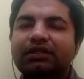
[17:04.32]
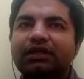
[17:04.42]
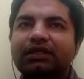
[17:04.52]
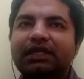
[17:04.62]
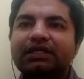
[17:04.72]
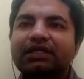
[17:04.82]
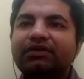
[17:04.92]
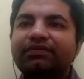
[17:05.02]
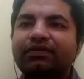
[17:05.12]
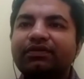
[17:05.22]
There is
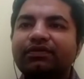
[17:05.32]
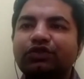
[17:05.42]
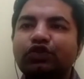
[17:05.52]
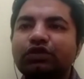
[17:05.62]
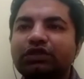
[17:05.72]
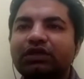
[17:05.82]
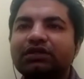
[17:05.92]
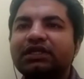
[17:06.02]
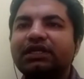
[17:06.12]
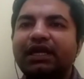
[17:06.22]
enough of Josh Talks
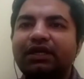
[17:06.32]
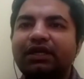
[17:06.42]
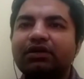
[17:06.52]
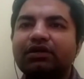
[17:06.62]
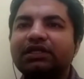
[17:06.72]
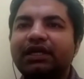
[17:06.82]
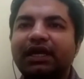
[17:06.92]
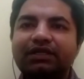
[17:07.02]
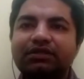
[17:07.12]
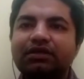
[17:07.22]
and TED Talks and
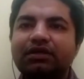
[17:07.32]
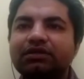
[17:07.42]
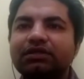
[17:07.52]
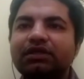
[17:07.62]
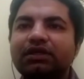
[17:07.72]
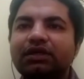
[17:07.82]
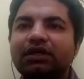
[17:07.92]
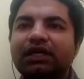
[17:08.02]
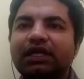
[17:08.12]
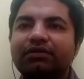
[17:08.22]
TEDx Talks
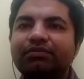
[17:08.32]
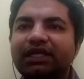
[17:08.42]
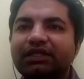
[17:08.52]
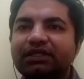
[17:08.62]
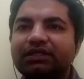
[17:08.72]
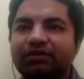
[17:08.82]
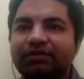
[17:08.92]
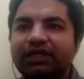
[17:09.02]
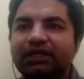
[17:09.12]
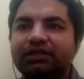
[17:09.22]
given by these
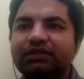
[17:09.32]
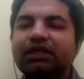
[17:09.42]
innovators.